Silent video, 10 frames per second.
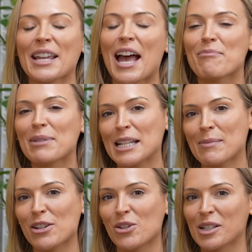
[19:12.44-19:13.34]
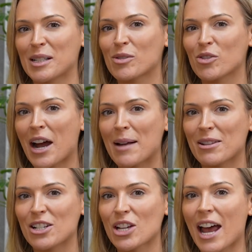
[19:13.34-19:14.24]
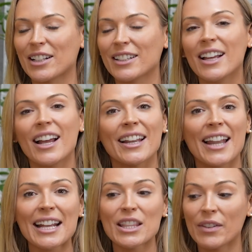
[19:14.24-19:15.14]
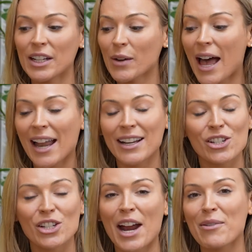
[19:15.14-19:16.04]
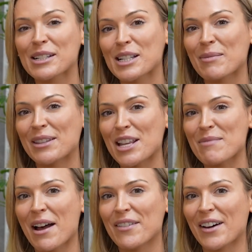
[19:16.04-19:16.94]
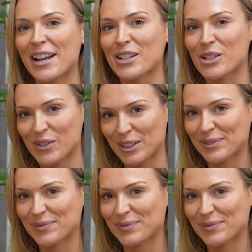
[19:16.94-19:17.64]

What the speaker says: yet, please make sure to subscribe to the channel, like the video, and share it with someone that you might find useful.